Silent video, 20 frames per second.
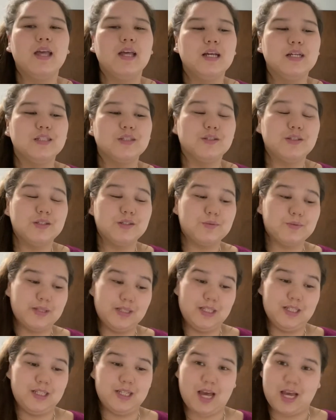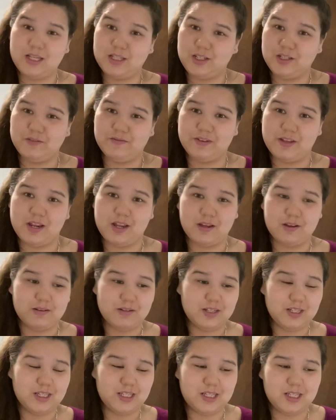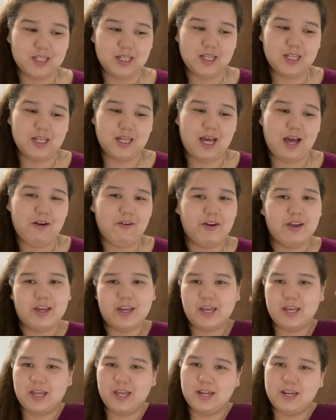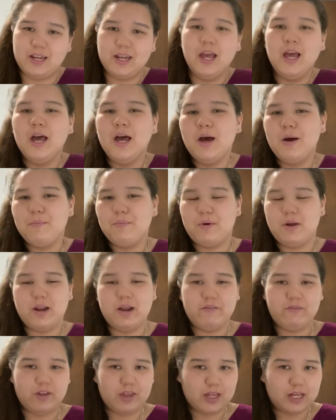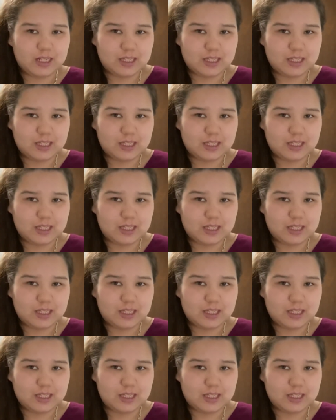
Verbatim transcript: So this was a tester video to see how I can put everything